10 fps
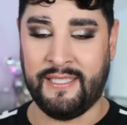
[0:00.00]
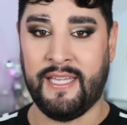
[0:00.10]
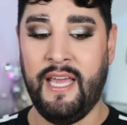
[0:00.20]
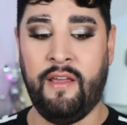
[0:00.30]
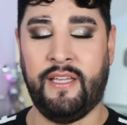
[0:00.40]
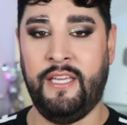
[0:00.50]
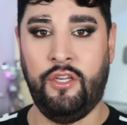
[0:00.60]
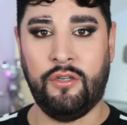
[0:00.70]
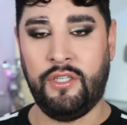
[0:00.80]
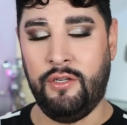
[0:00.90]
If
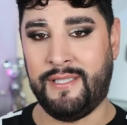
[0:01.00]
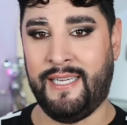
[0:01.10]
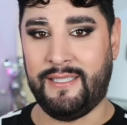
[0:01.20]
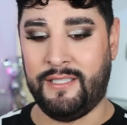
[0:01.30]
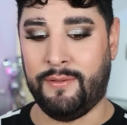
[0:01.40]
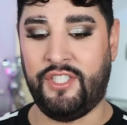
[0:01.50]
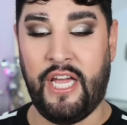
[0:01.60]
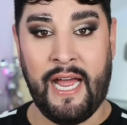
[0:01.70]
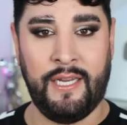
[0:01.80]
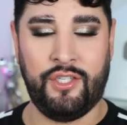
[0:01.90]
you're using it to do a
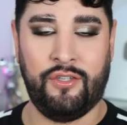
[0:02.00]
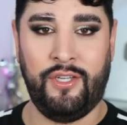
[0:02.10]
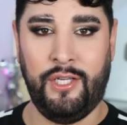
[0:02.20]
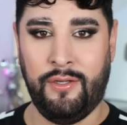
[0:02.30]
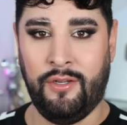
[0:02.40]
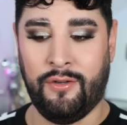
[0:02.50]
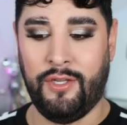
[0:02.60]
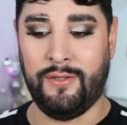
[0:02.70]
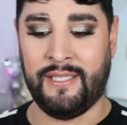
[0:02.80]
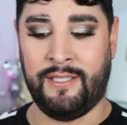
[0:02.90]
challenge, you're
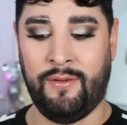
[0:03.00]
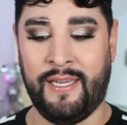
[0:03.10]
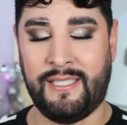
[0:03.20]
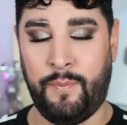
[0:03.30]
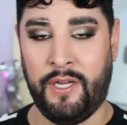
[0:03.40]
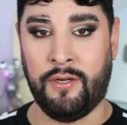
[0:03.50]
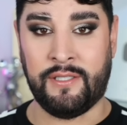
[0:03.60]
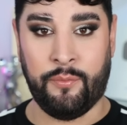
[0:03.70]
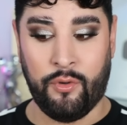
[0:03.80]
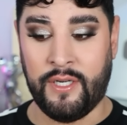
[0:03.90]
not using to
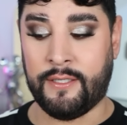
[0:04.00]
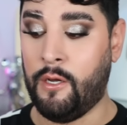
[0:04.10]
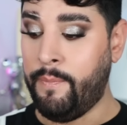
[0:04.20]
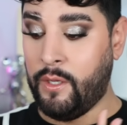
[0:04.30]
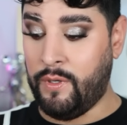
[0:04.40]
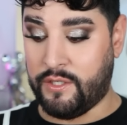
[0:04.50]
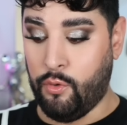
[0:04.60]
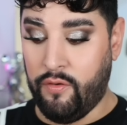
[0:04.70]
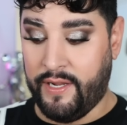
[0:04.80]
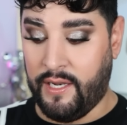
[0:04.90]
experience a product, which
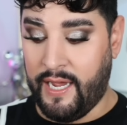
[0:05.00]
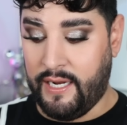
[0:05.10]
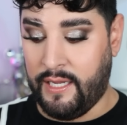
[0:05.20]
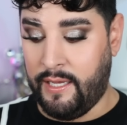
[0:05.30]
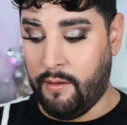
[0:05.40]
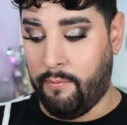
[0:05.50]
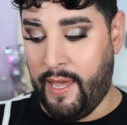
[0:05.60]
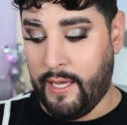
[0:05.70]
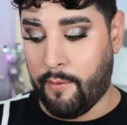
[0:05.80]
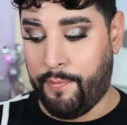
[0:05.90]
more than likely
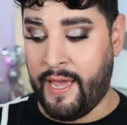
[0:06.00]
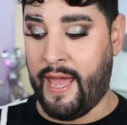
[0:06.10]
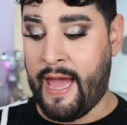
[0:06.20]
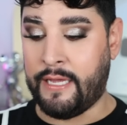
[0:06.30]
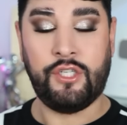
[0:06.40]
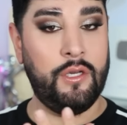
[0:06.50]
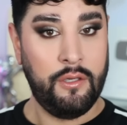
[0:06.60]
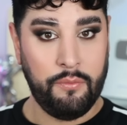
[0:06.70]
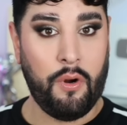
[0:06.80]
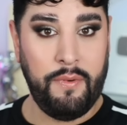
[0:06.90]
Makeup by Ash
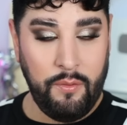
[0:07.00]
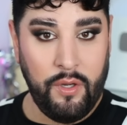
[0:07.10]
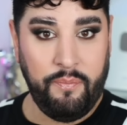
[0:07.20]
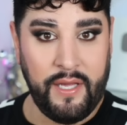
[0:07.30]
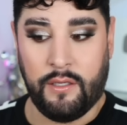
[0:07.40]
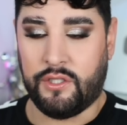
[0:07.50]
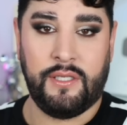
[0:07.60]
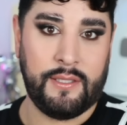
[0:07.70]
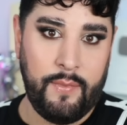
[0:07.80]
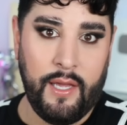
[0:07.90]
probably would be because
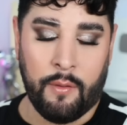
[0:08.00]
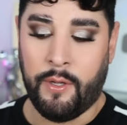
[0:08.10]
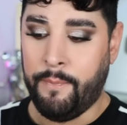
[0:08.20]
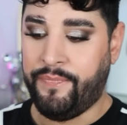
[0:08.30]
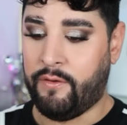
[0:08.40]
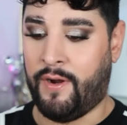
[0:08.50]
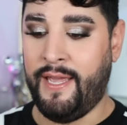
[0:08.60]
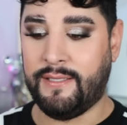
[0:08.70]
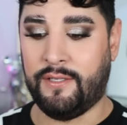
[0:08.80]
she does makeup, right?